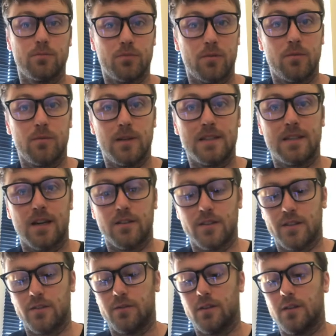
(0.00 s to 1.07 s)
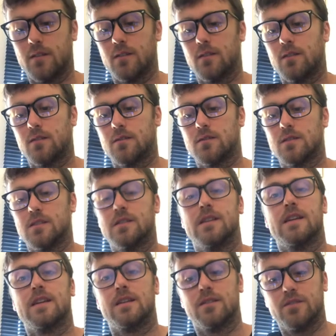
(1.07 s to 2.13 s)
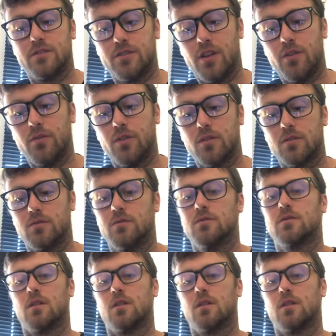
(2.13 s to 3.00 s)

probably tell you to see 2 knuckles